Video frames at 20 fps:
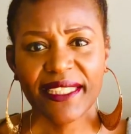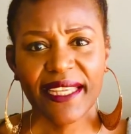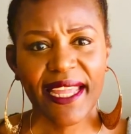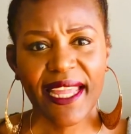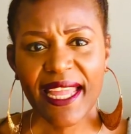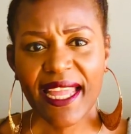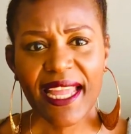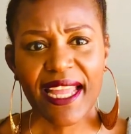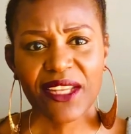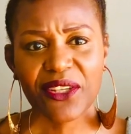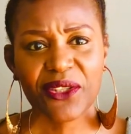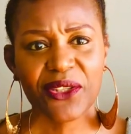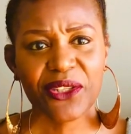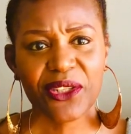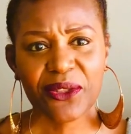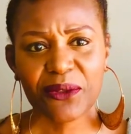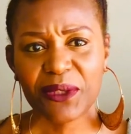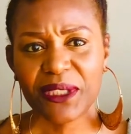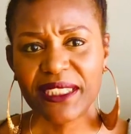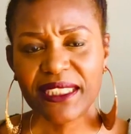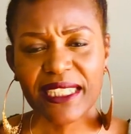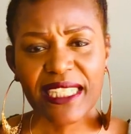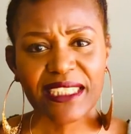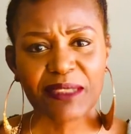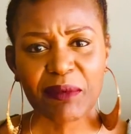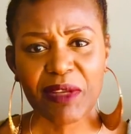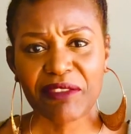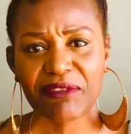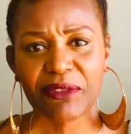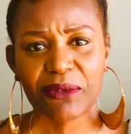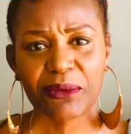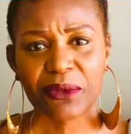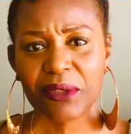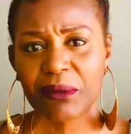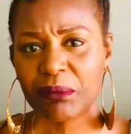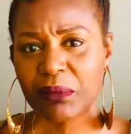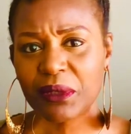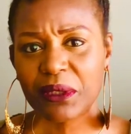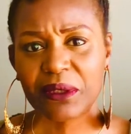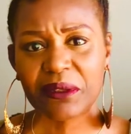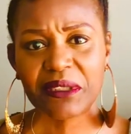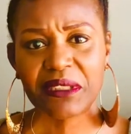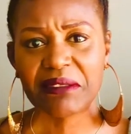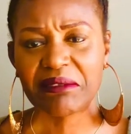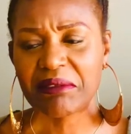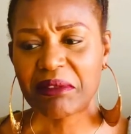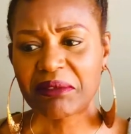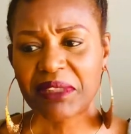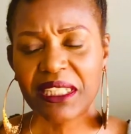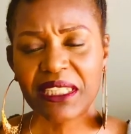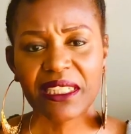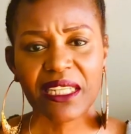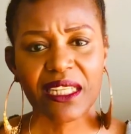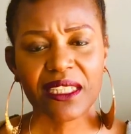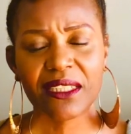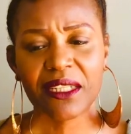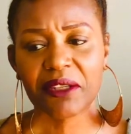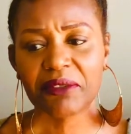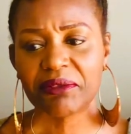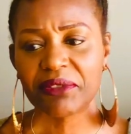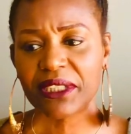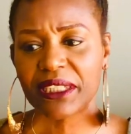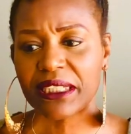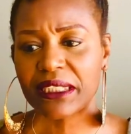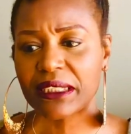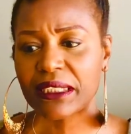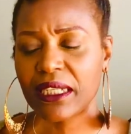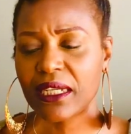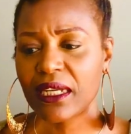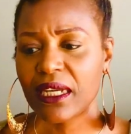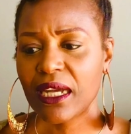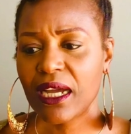yeah, he takes my phone number, don't think nothing of it.